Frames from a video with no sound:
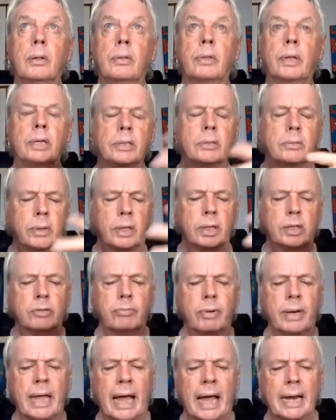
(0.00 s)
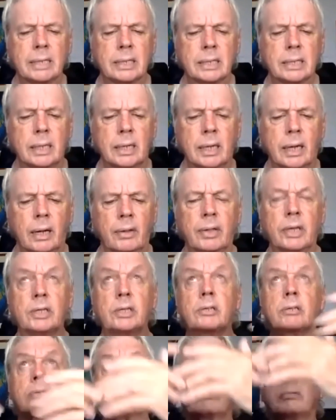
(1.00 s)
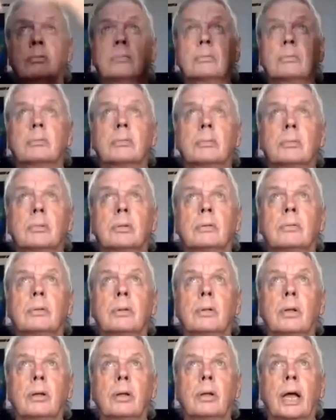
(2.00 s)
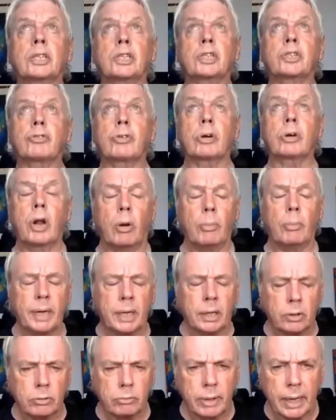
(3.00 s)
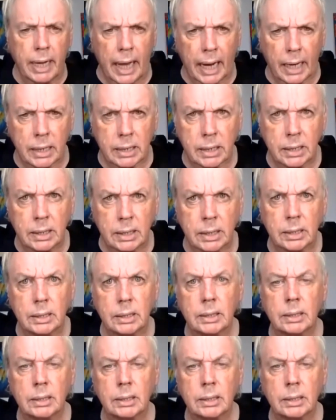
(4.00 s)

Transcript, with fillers: this this reality, uh, this astronomical reality,